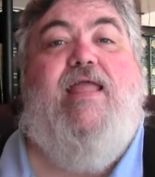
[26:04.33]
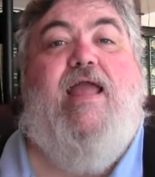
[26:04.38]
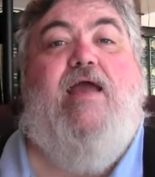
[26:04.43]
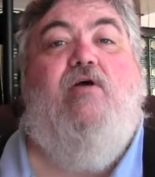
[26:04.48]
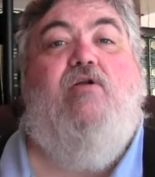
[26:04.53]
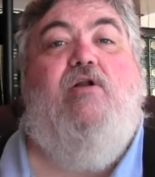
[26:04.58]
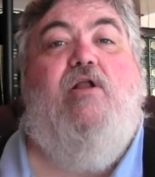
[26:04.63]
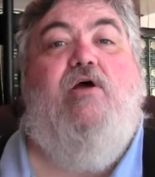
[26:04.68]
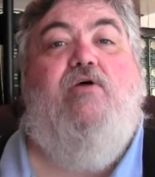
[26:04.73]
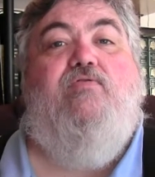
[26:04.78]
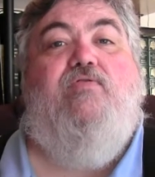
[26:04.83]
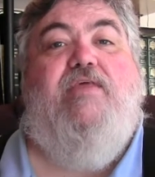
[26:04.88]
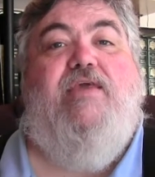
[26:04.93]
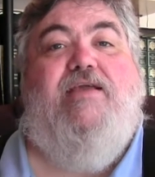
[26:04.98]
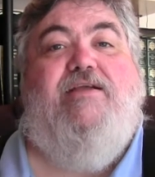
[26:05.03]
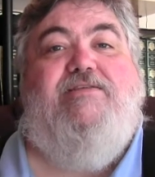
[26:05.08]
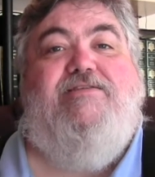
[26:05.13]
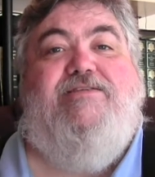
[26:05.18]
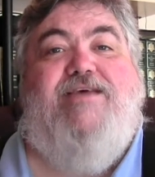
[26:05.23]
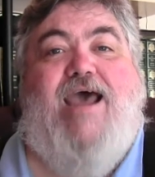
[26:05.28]
download
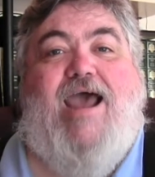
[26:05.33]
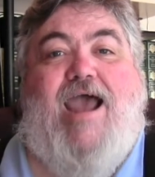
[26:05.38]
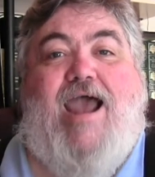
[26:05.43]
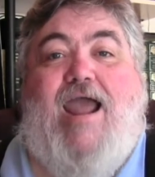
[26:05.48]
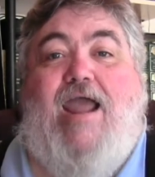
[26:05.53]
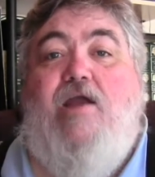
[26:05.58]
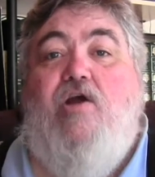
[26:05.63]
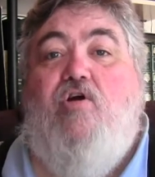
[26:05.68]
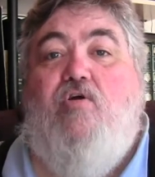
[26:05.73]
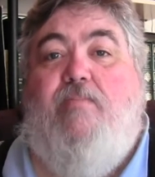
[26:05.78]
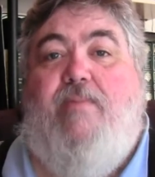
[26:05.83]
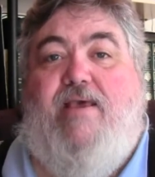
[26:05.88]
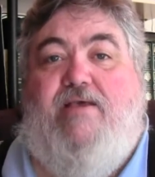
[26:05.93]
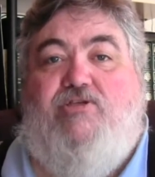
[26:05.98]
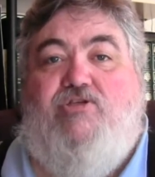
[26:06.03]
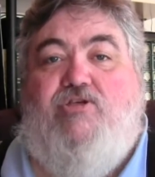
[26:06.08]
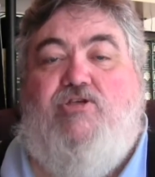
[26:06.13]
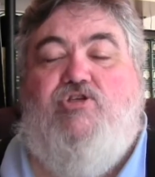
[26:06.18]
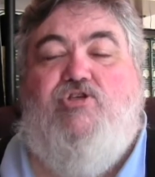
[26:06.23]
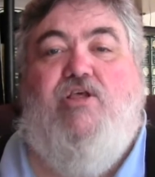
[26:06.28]
the entire
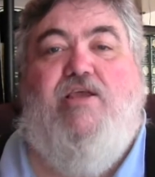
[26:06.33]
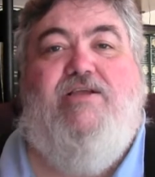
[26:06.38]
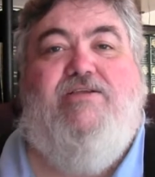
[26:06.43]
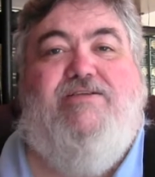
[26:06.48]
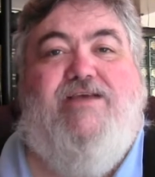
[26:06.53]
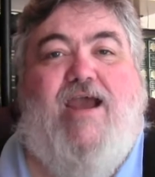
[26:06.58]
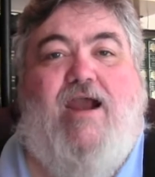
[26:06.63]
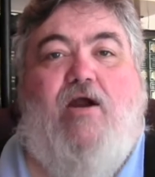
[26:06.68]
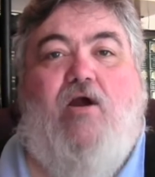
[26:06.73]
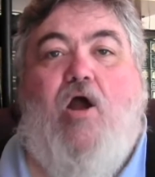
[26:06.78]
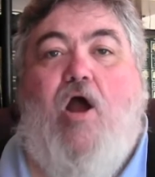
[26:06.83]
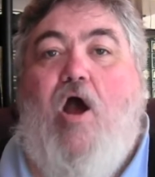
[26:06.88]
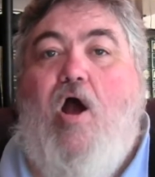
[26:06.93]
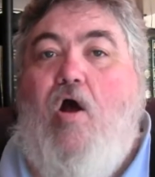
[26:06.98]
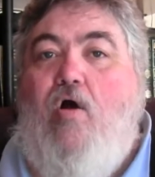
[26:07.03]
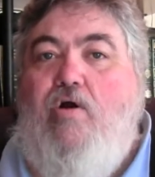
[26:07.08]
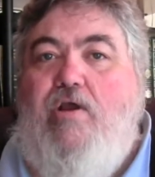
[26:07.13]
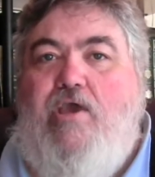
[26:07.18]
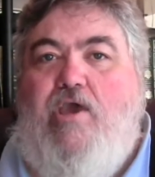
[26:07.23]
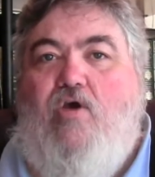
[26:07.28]
message, the entire
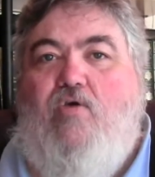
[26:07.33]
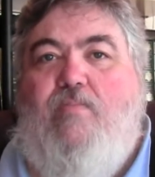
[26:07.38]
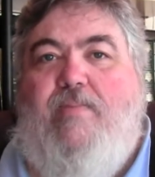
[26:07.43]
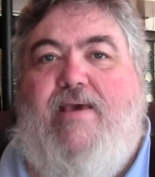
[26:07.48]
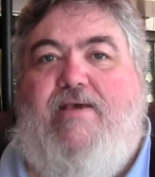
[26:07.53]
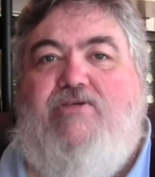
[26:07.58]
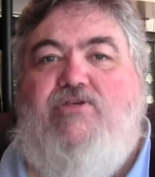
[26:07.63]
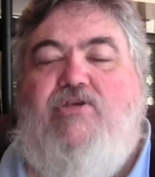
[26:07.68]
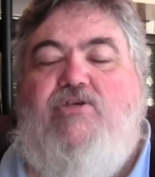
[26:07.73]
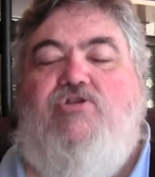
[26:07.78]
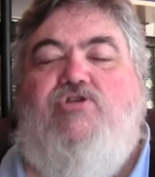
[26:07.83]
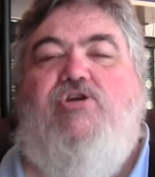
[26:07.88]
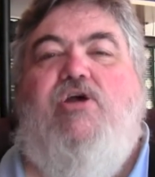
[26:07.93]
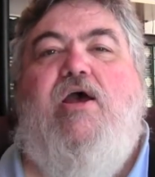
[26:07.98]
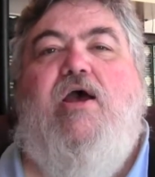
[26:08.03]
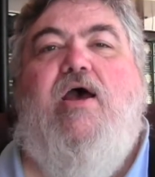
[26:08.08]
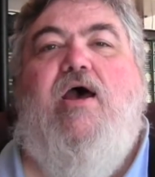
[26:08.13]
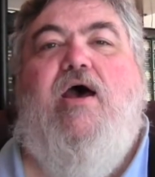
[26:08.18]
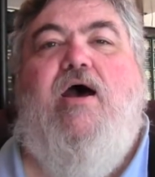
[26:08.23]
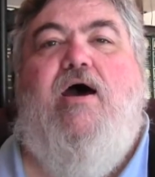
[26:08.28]
audio message
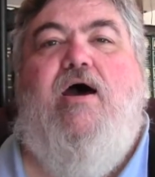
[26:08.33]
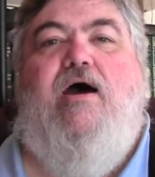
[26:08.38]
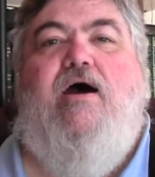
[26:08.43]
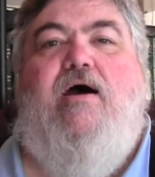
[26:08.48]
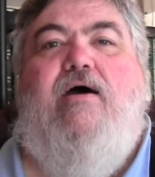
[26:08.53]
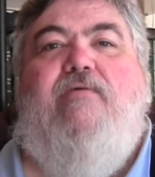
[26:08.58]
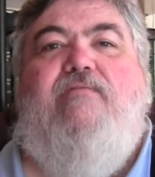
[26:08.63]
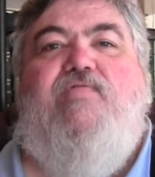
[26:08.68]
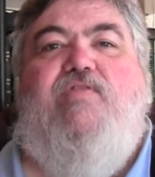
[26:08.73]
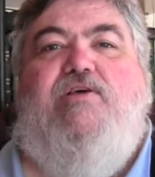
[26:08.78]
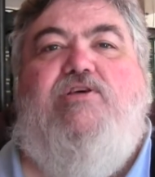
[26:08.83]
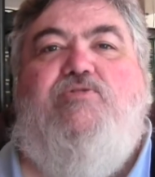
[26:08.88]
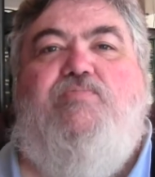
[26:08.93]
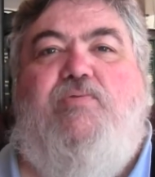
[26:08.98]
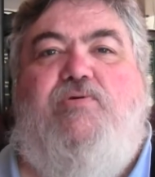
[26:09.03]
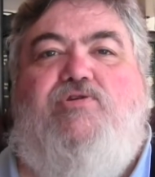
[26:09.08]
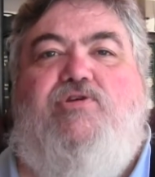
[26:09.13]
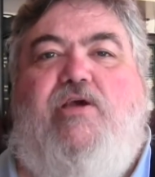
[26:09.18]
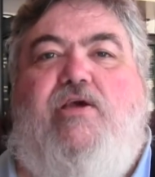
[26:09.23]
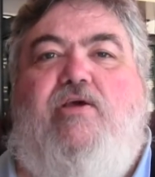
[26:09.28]
of this
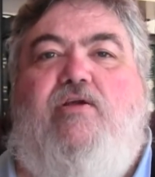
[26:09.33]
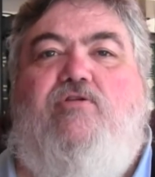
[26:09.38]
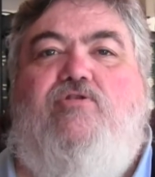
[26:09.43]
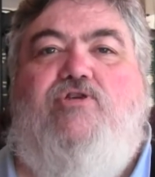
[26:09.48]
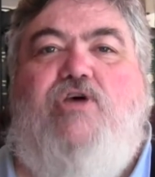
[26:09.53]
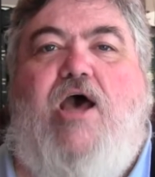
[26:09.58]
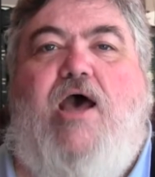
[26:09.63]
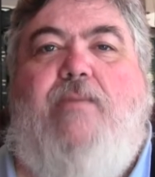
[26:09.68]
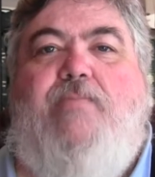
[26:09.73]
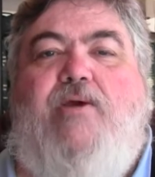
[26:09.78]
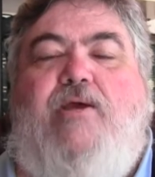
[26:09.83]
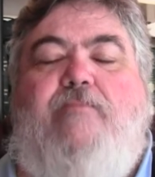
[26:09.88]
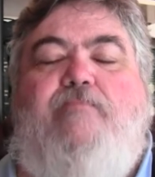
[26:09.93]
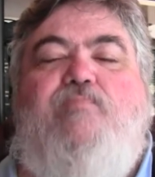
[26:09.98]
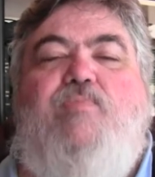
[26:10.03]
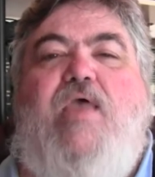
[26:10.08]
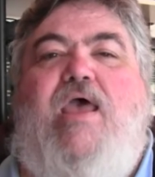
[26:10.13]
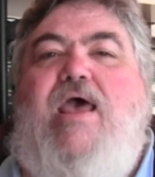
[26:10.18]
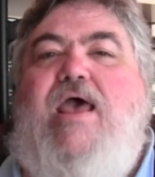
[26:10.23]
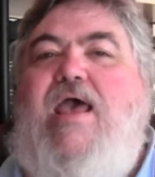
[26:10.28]
particular topic.
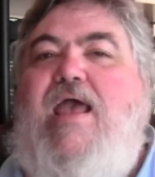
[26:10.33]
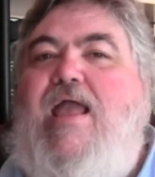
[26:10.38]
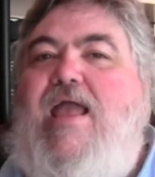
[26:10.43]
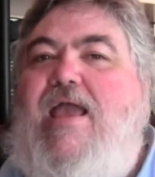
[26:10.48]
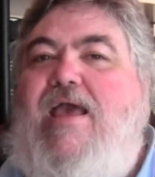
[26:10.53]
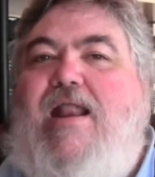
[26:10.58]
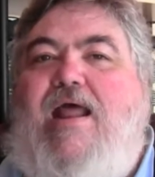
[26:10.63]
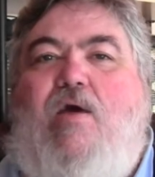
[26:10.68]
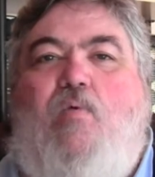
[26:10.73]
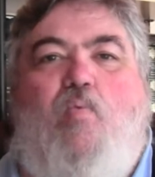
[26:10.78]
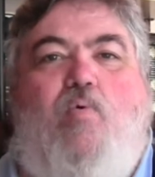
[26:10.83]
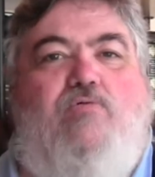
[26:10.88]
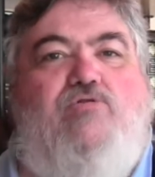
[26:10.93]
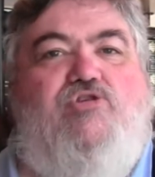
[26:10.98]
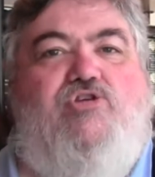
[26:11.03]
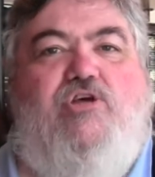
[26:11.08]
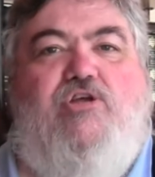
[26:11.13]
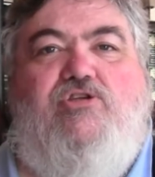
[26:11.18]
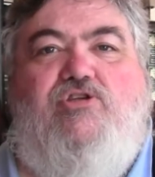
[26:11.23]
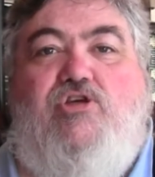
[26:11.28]
And I
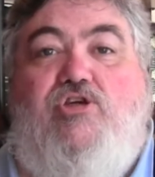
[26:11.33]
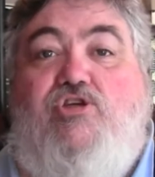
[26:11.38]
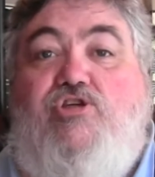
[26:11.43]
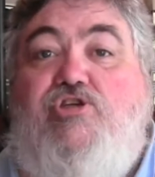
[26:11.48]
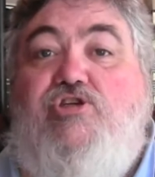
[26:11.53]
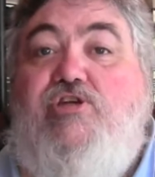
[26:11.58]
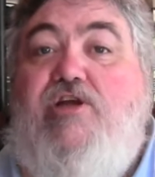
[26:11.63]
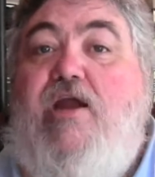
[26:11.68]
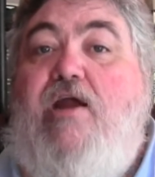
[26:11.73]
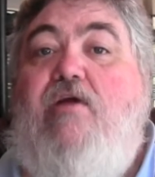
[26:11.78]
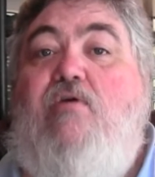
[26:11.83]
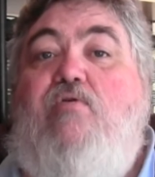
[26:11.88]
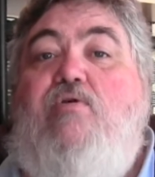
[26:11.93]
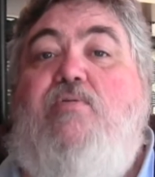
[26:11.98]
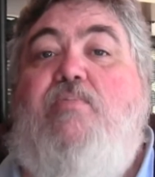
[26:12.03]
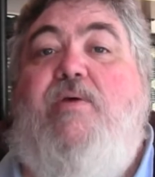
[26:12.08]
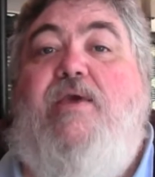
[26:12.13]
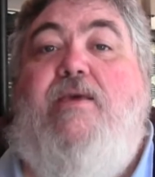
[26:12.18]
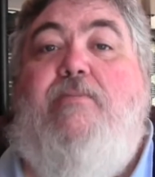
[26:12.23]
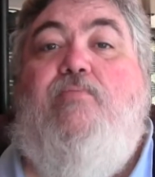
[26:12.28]
want you to share it
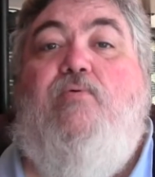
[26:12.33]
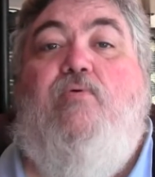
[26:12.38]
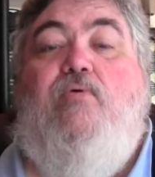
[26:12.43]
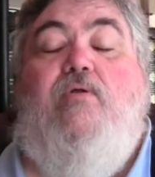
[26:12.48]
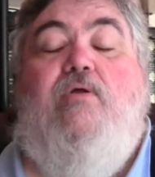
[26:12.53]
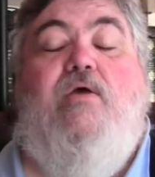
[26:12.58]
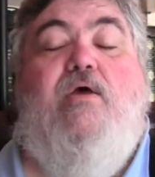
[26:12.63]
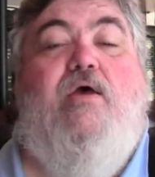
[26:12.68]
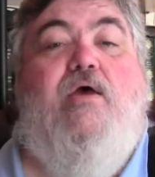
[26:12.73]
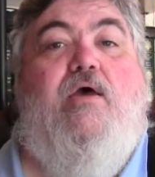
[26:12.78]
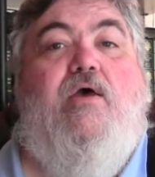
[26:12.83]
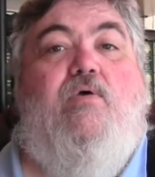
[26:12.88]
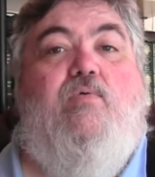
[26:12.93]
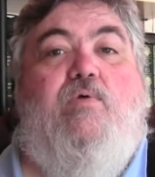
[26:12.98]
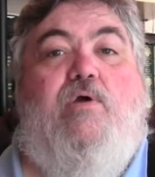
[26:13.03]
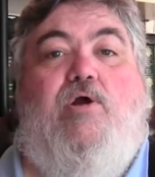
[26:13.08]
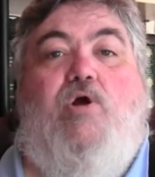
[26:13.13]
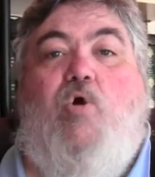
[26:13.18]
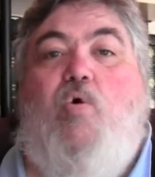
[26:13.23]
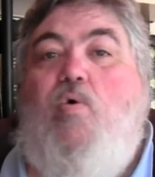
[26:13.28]
with people,
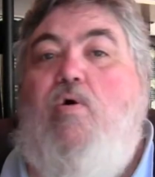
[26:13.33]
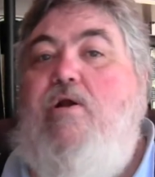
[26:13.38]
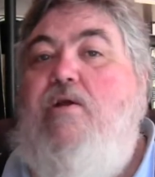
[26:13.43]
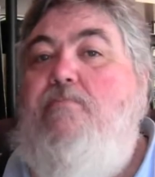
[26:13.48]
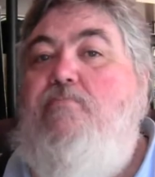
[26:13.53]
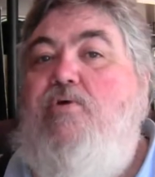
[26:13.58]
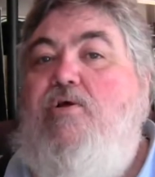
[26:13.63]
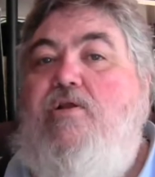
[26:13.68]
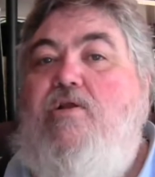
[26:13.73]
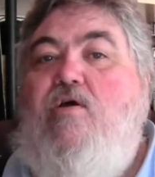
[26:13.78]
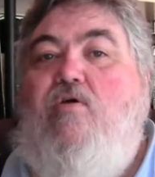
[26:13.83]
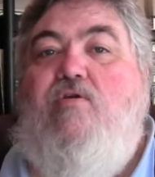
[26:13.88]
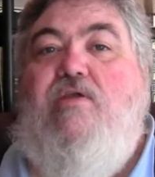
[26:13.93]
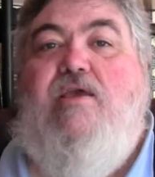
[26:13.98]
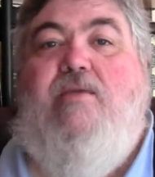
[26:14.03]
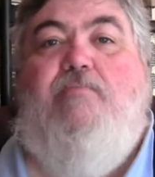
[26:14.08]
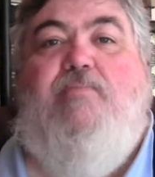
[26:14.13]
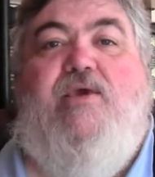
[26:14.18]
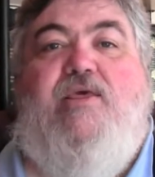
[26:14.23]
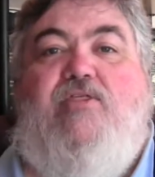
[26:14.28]
record it, put it on
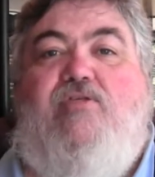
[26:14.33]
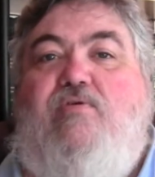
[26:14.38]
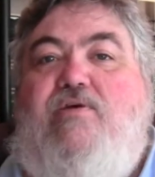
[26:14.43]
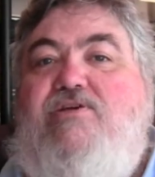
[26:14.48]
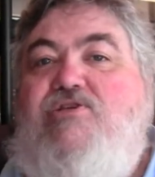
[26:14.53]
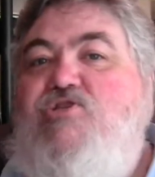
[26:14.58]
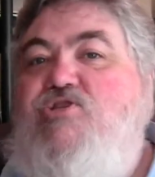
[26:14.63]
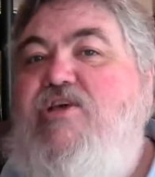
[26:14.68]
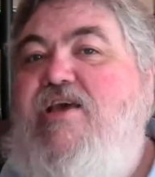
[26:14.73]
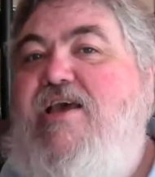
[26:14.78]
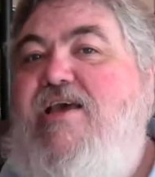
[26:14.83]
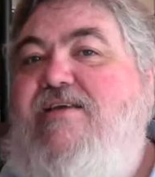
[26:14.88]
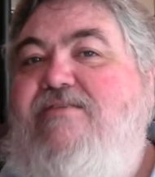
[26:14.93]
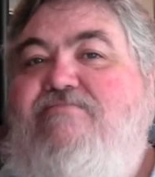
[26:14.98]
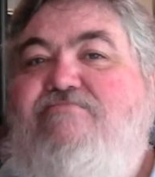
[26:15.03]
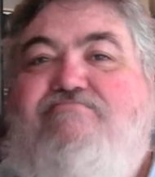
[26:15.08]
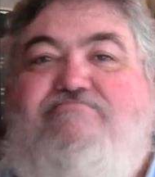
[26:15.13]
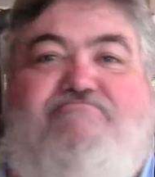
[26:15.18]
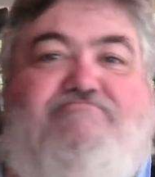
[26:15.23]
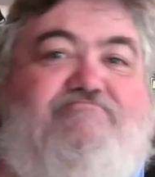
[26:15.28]
an MP3
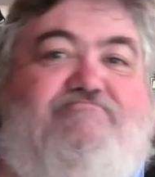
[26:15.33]
stick,